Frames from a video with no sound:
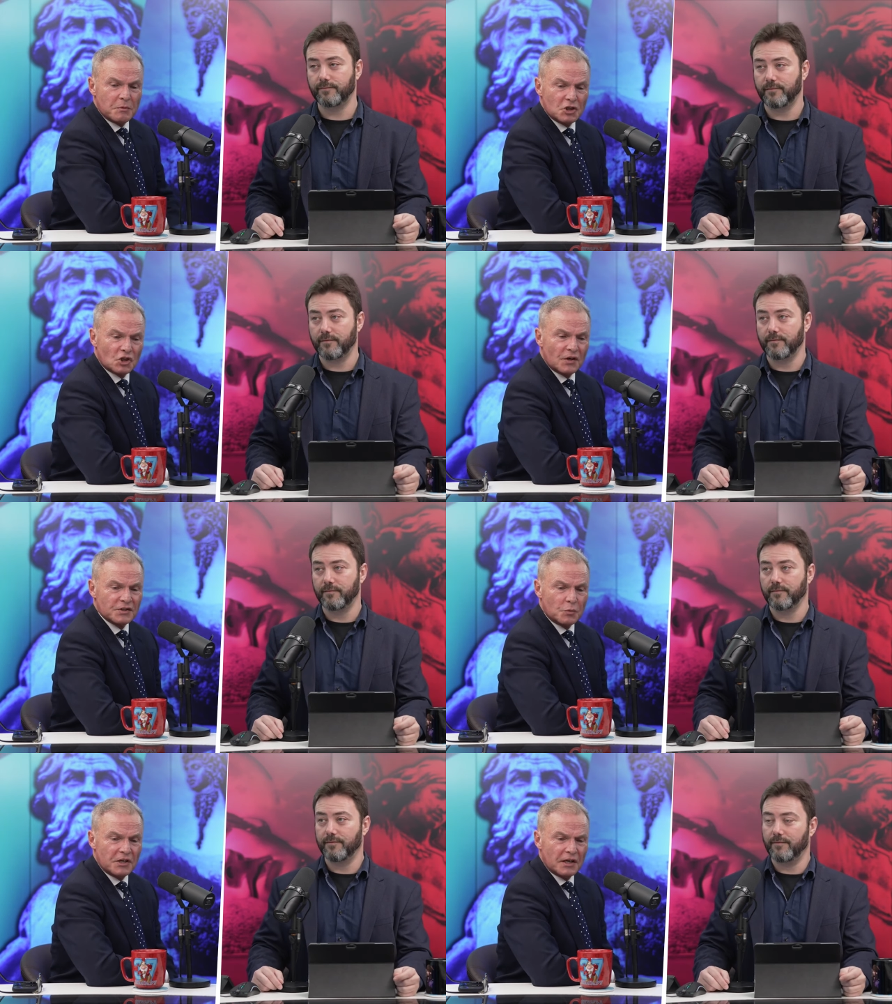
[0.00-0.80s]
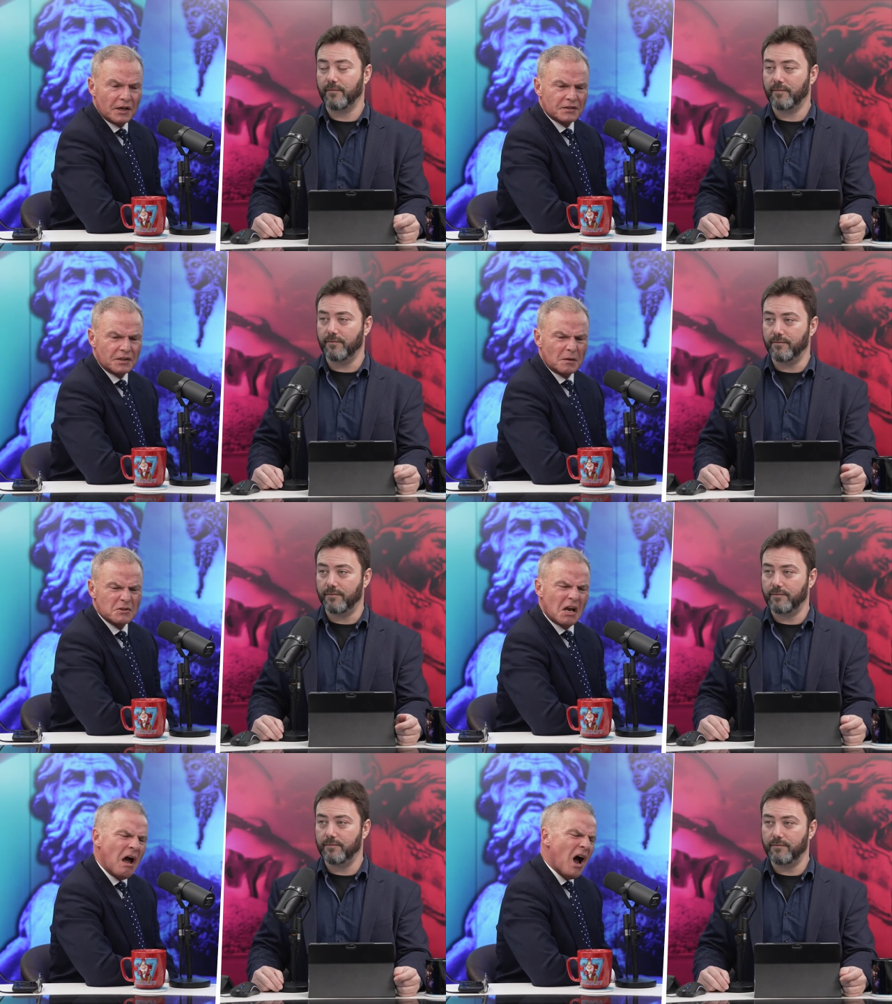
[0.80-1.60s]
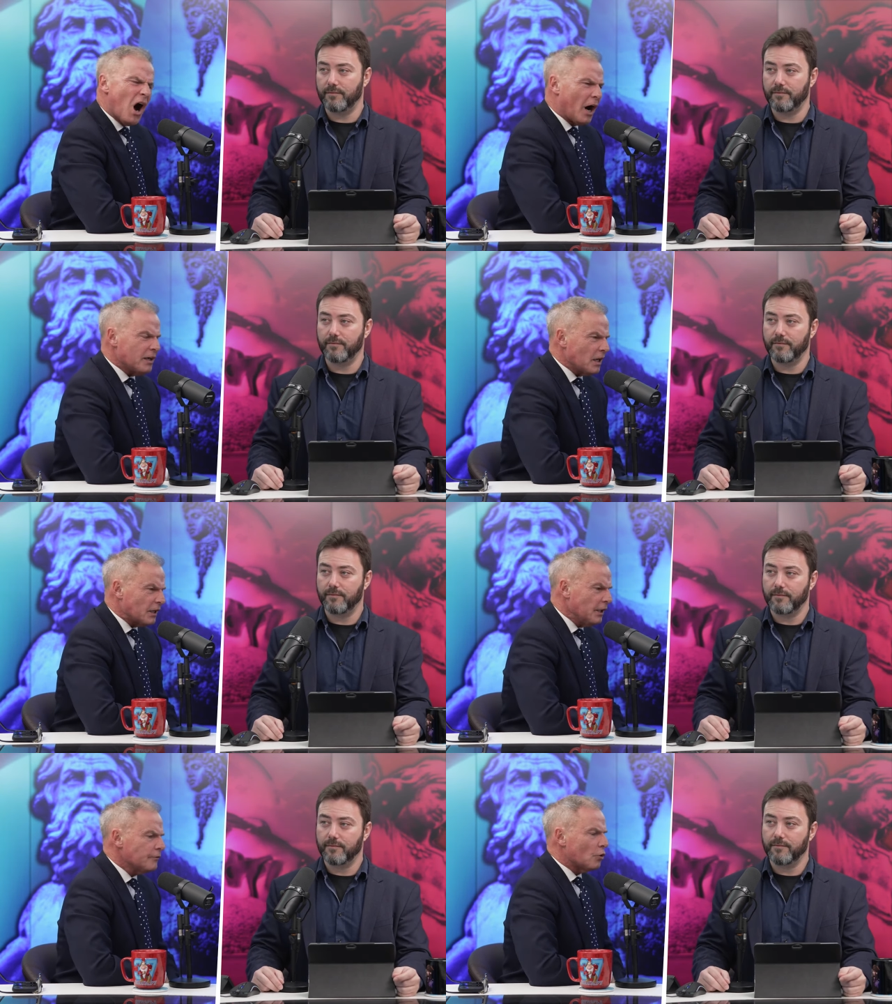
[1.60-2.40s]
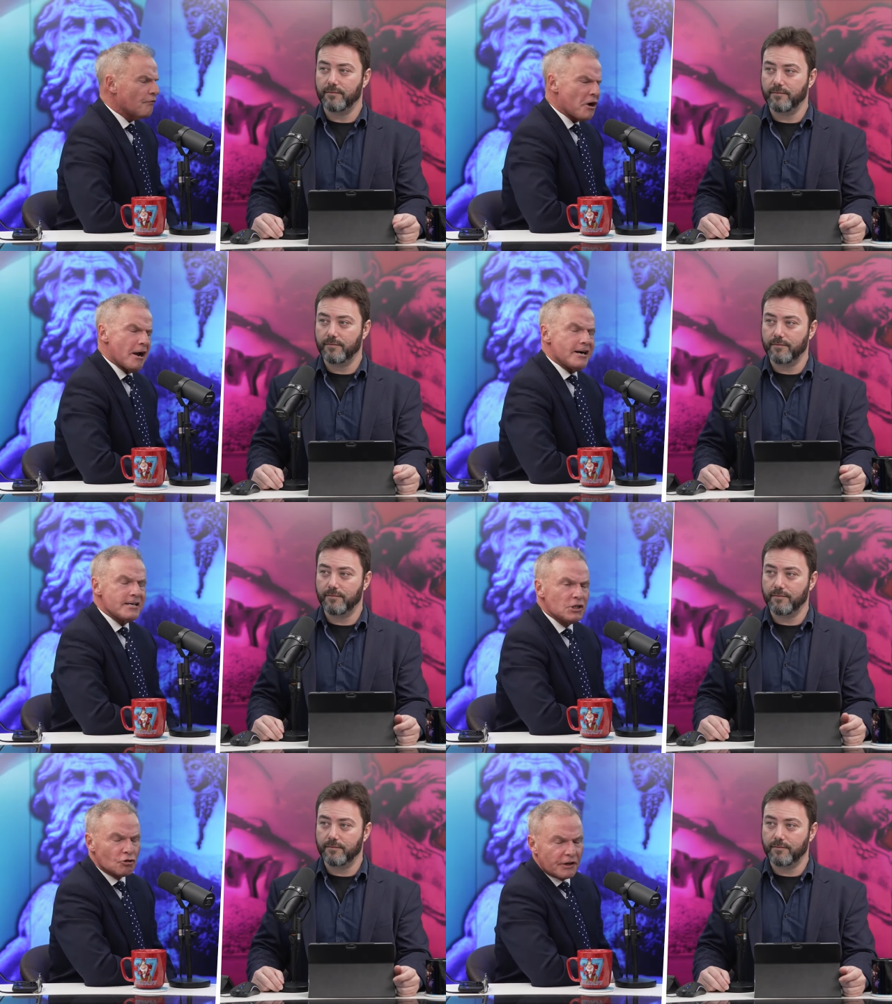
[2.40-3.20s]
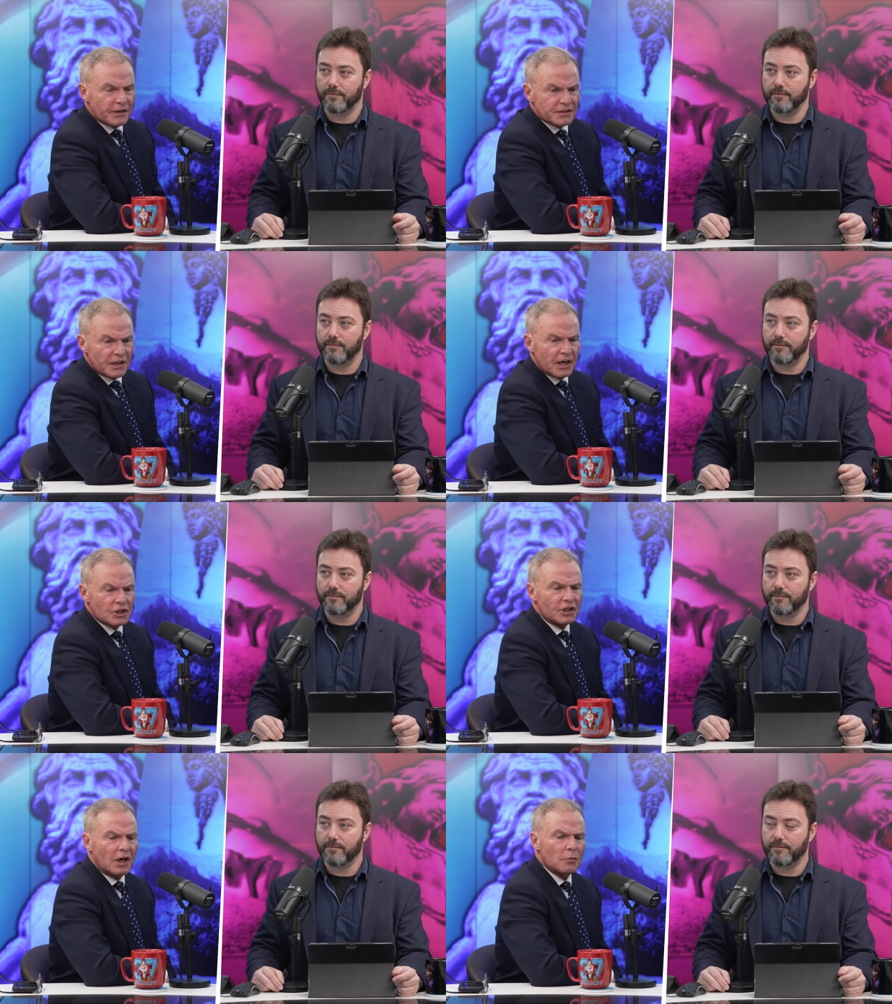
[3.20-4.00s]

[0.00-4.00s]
Speaker 1: speech last week outside number 10, I got, kind of got very angry at it, actually.